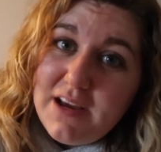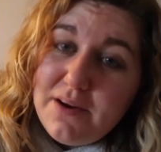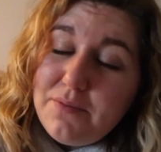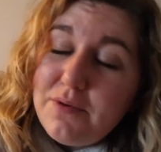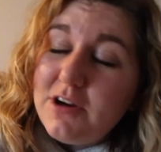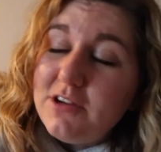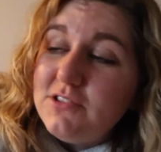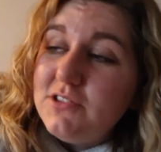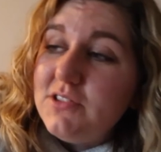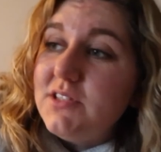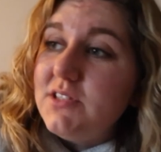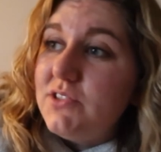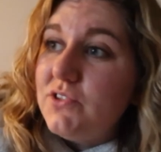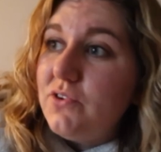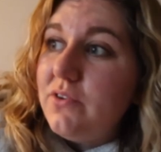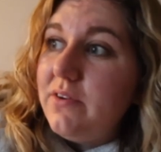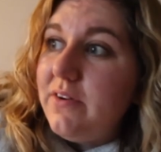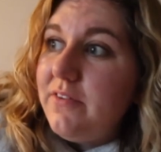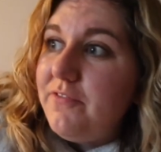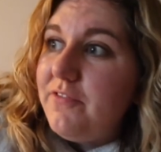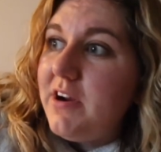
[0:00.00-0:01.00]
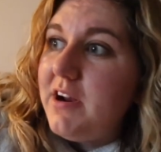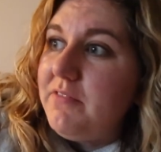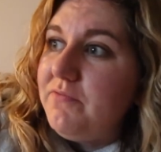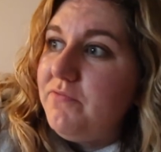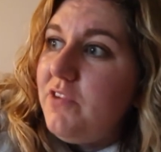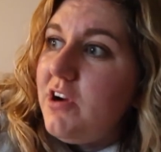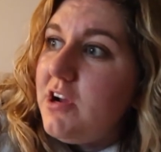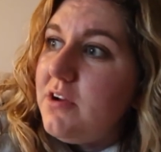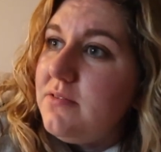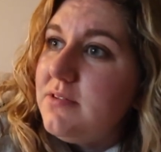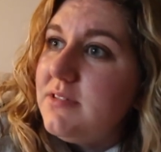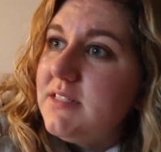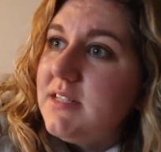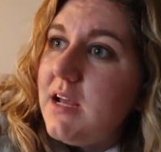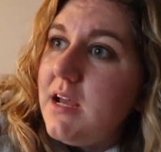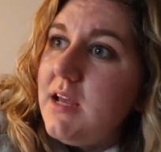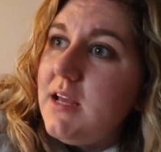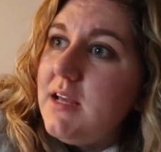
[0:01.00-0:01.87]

I watched the story of Fred and Rose.